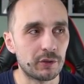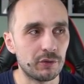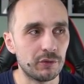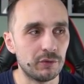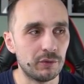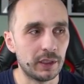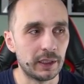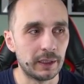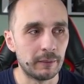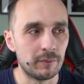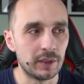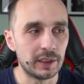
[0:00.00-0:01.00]
to
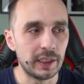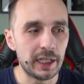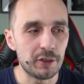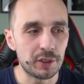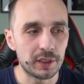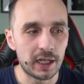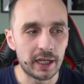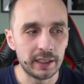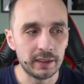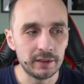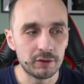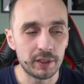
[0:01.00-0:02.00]
Glacier
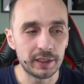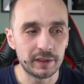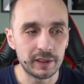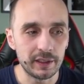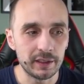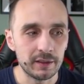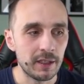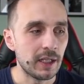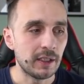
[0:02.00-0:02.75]
Island right here,